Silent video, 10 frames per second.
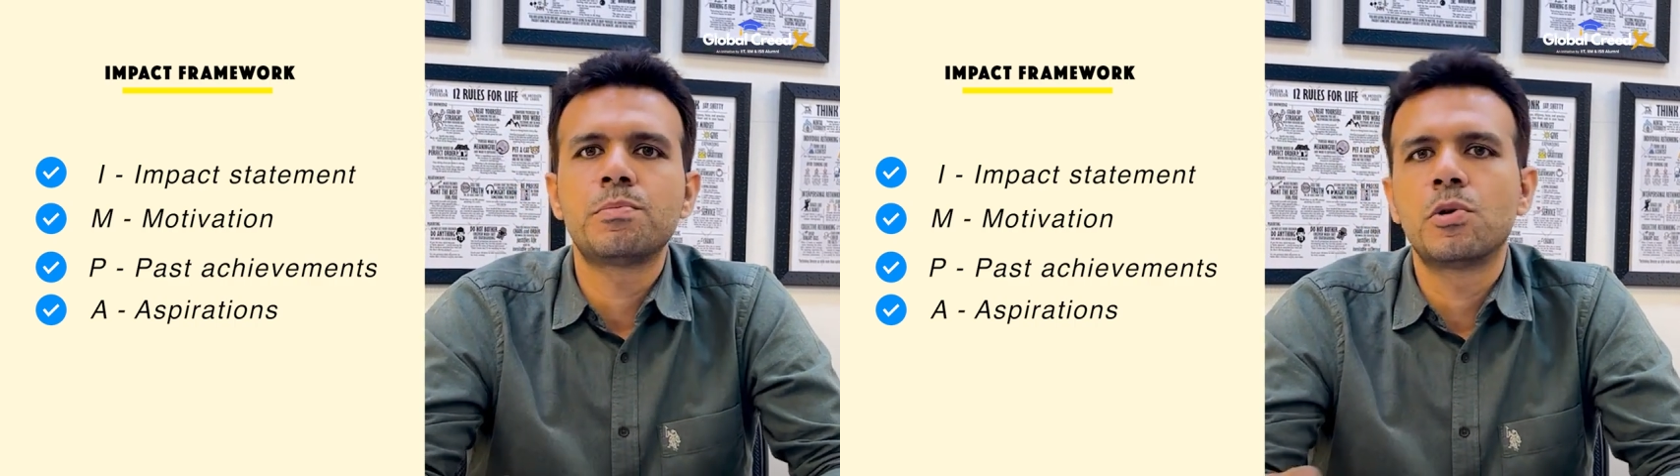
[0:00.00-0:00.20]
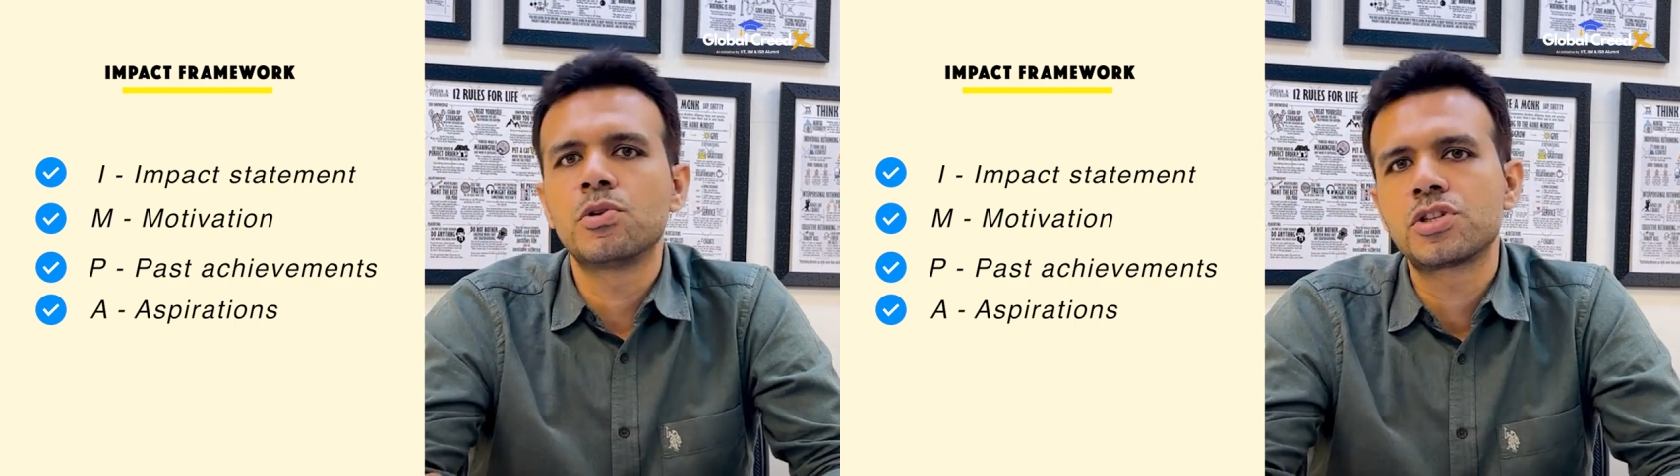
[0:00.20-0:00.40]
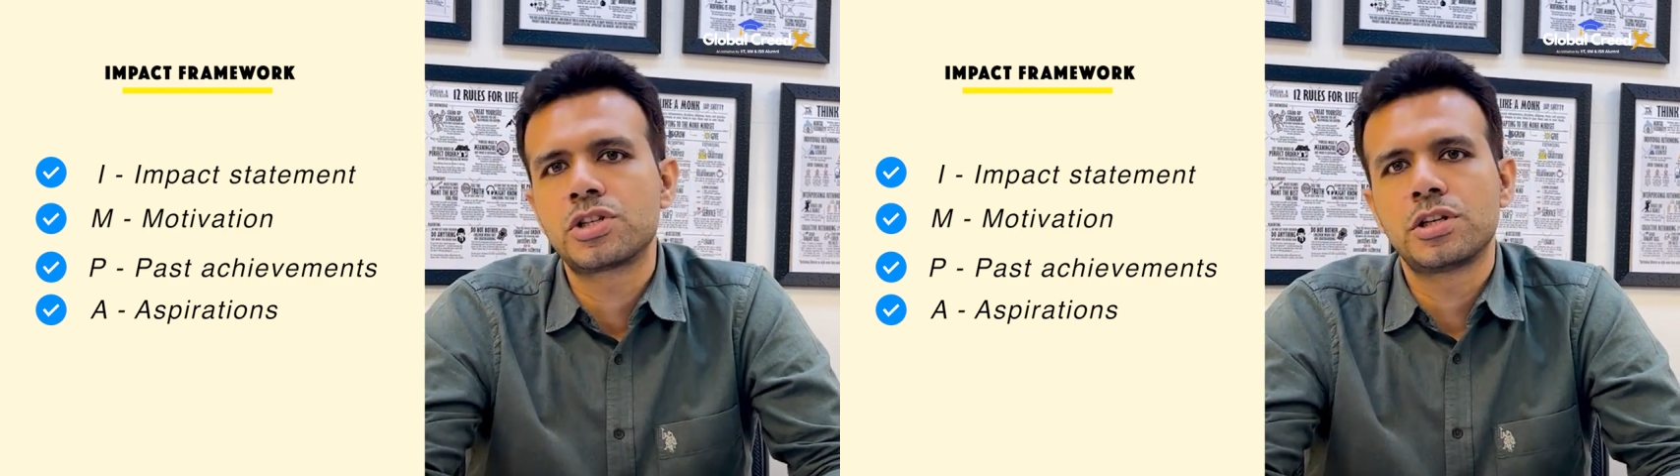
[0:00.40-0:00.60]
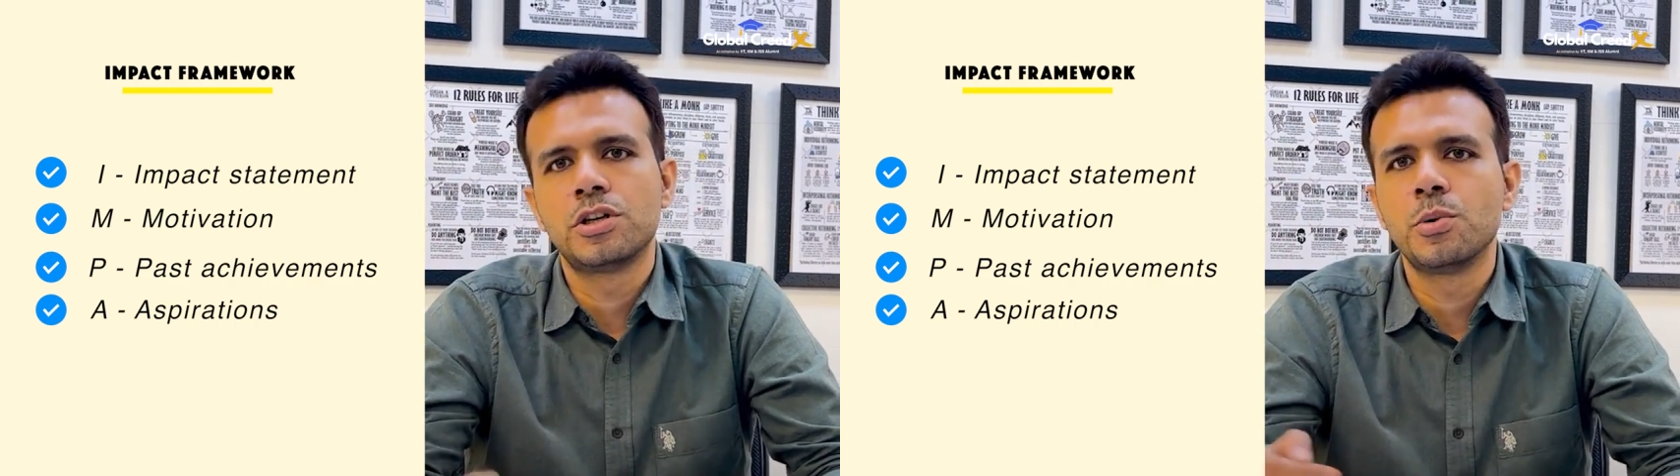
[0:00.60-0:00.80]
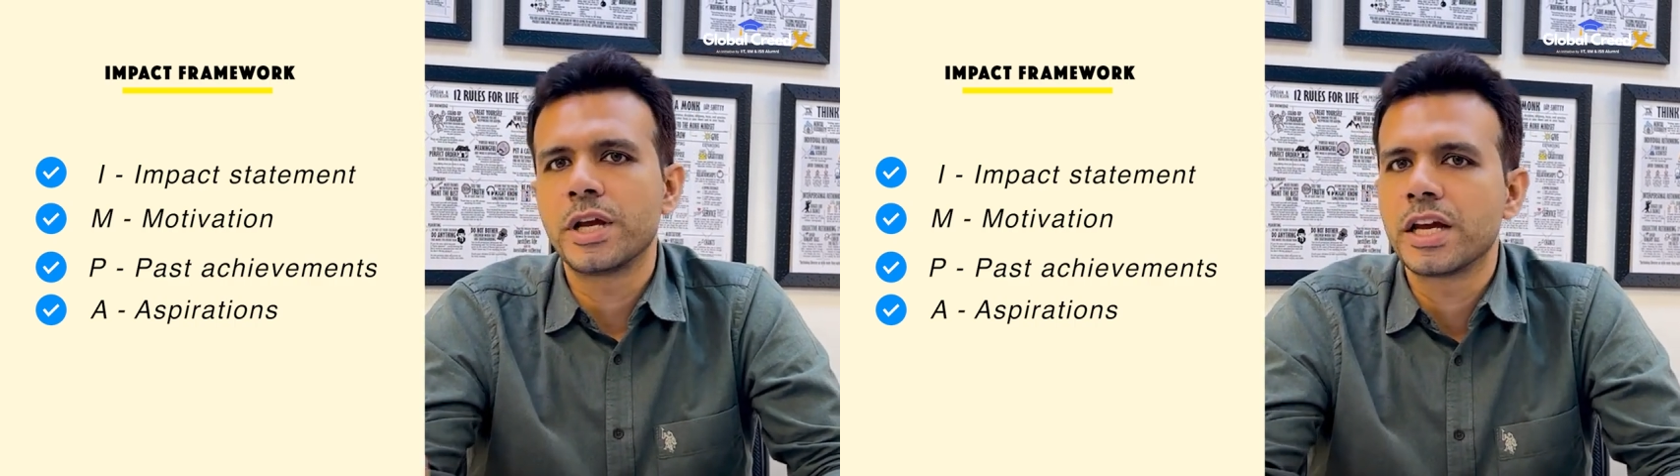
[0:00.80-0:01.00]
post
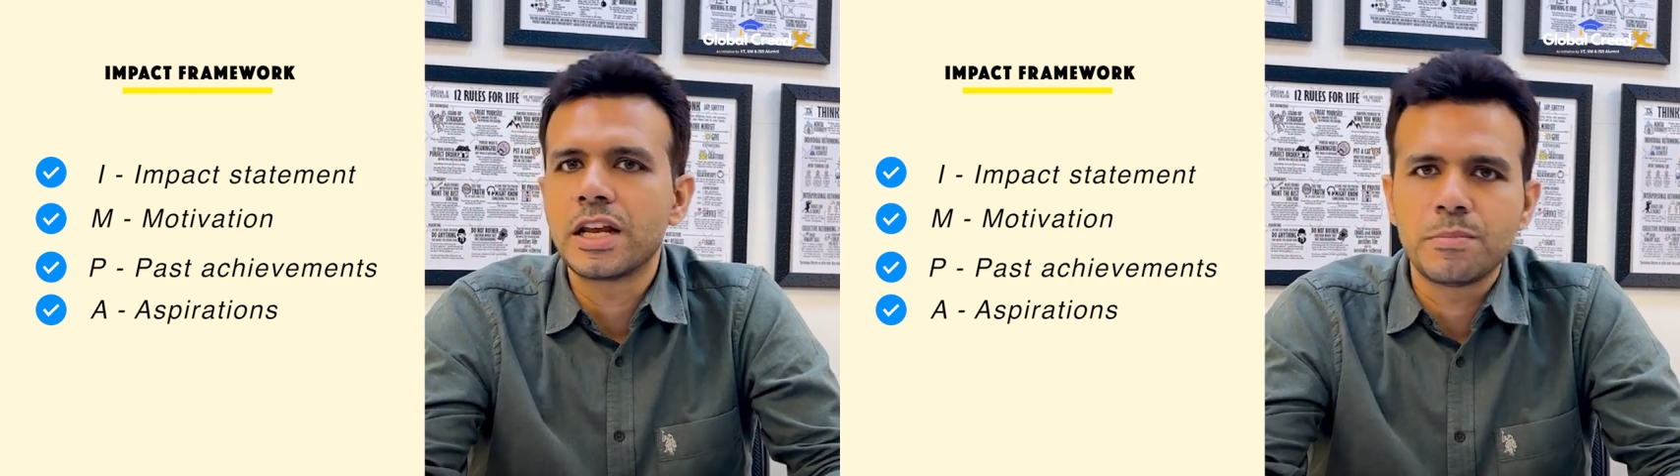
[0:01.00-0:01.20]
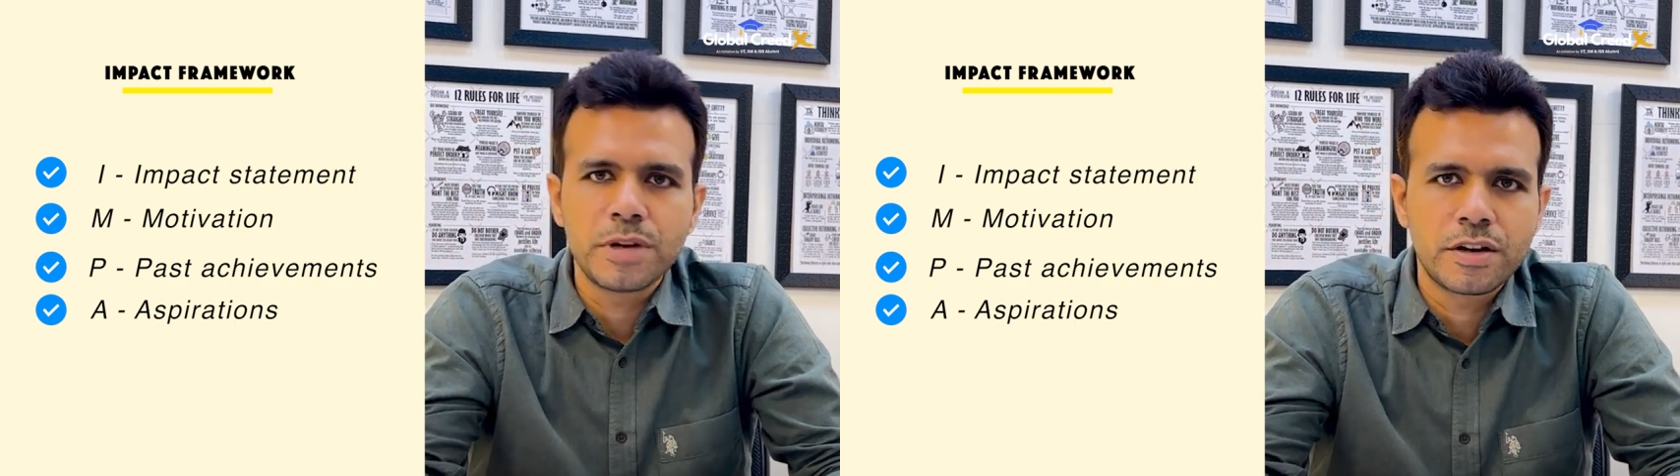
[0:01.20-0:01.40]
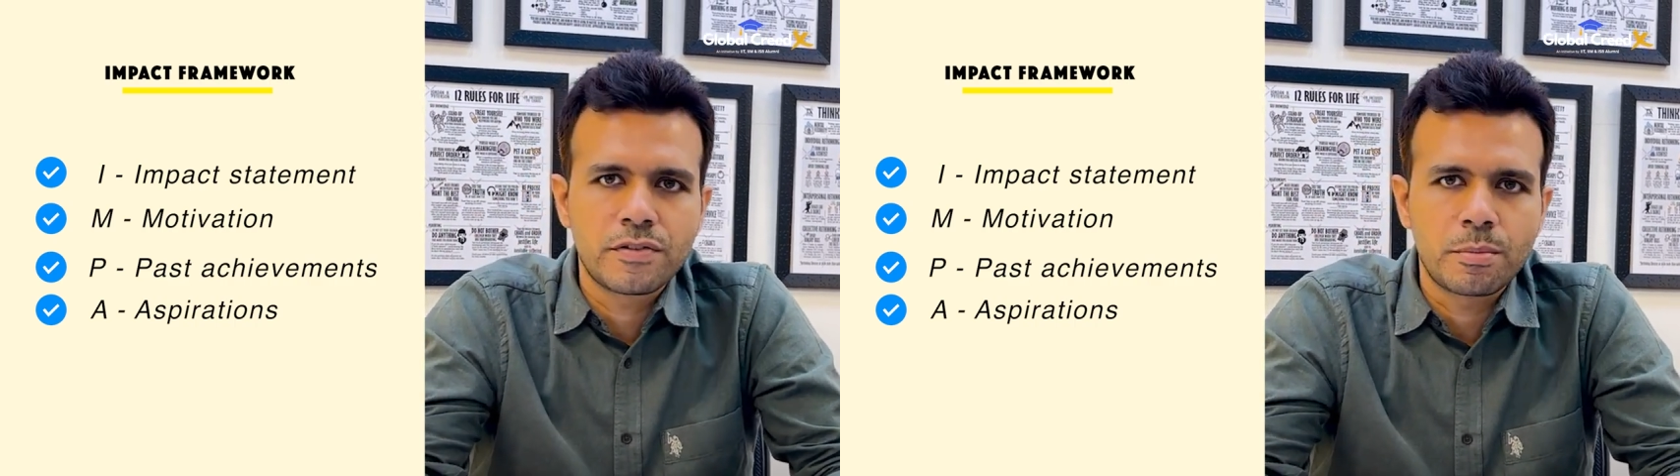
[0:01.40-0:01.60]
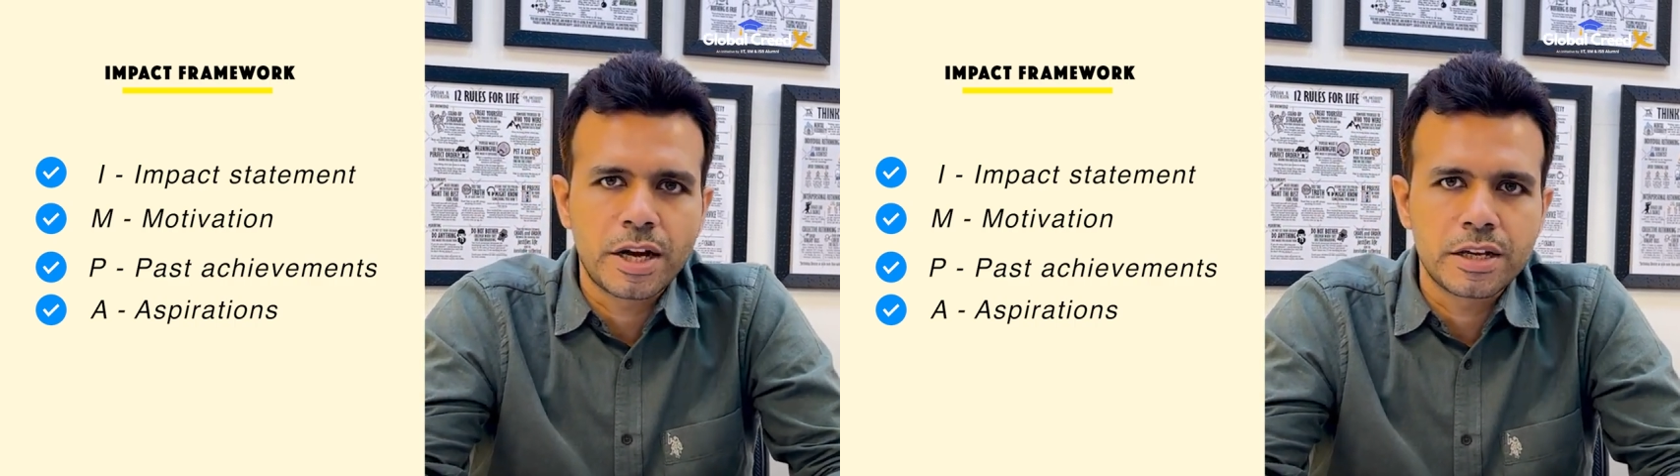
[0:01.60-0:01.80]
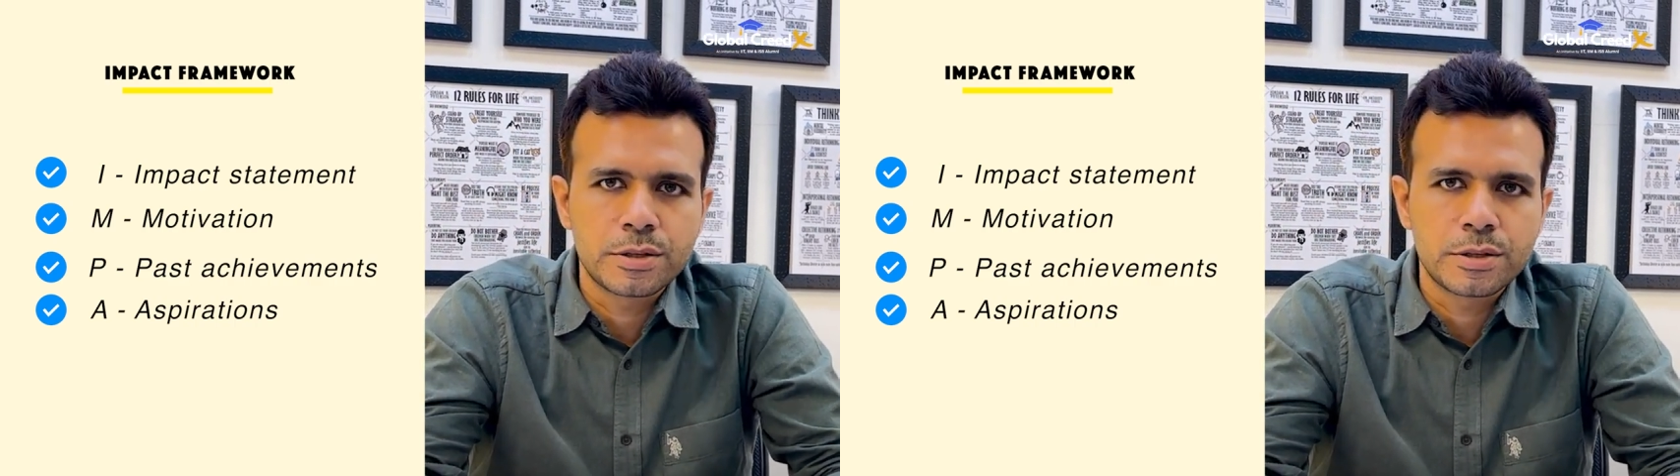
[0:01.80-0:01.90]
doing an MBA from us?